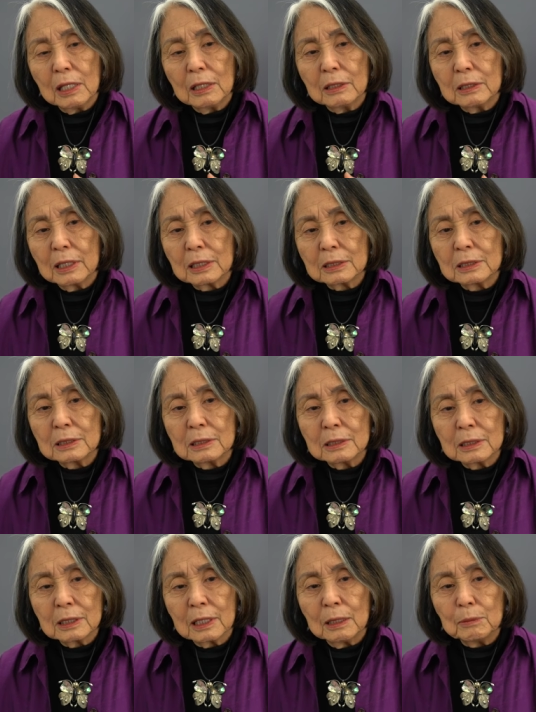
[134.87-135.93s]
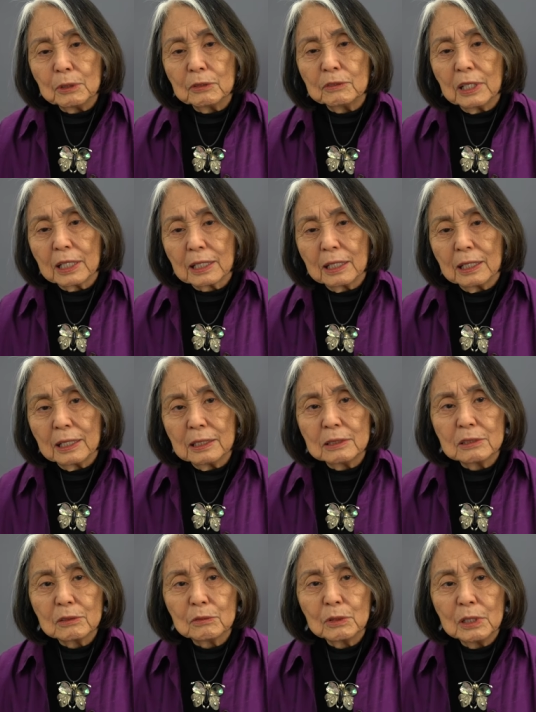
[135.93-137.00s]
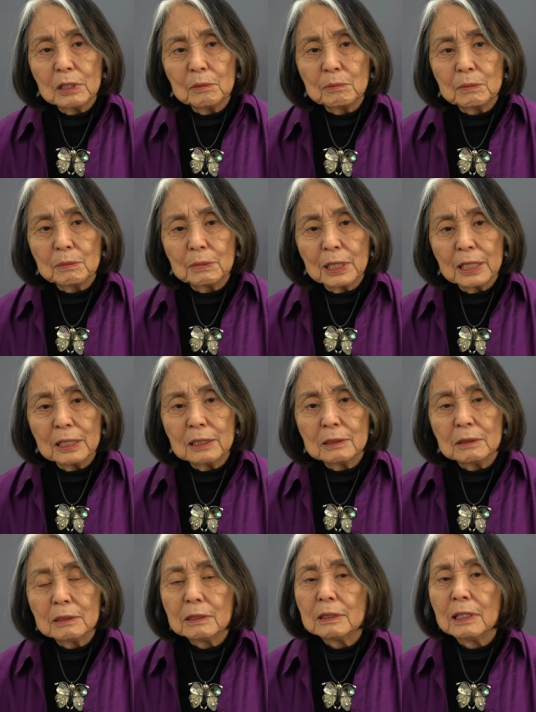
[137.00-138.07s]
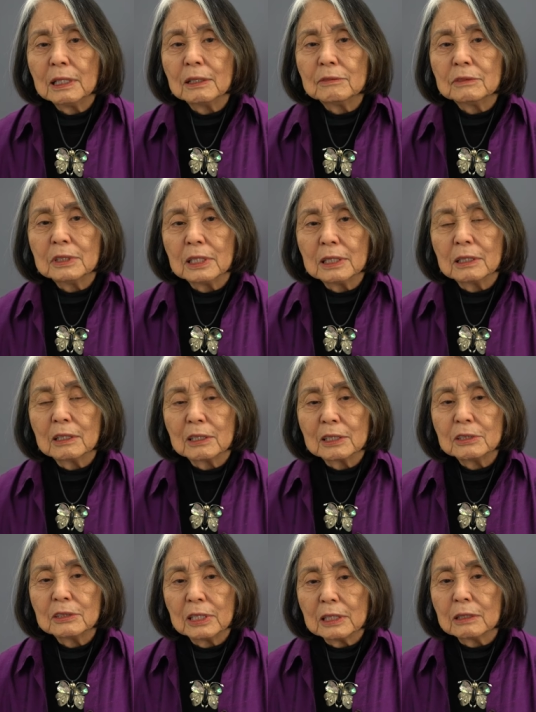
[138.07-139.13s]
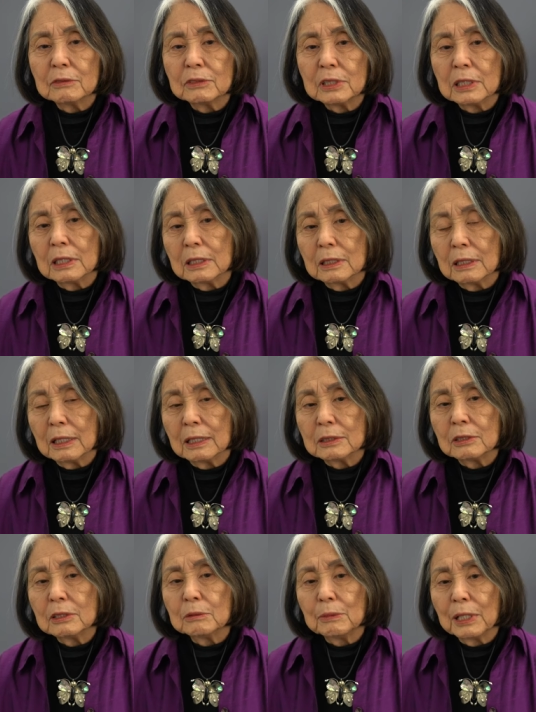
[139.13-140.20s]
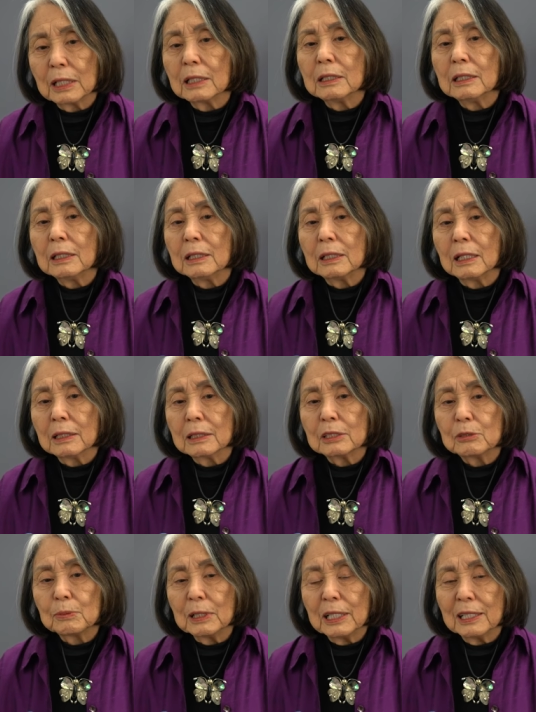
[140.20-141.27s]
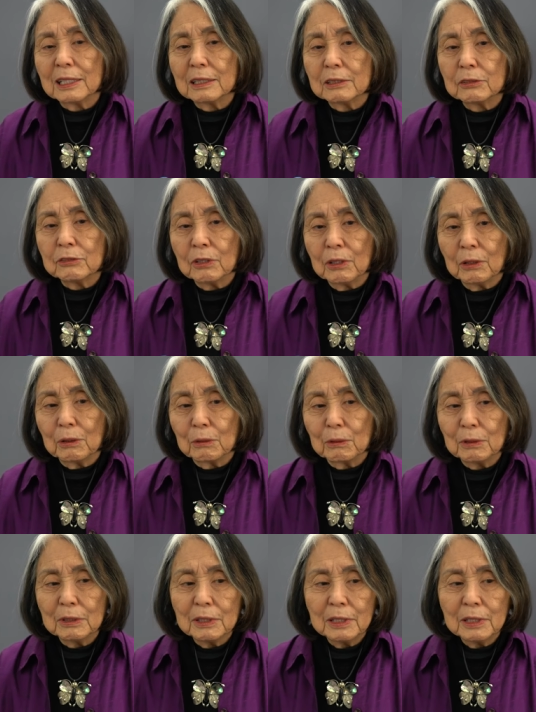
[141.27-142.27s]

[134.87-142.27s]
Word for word: in the next couple of decades we might have done ourselves in as humanity on this planet. So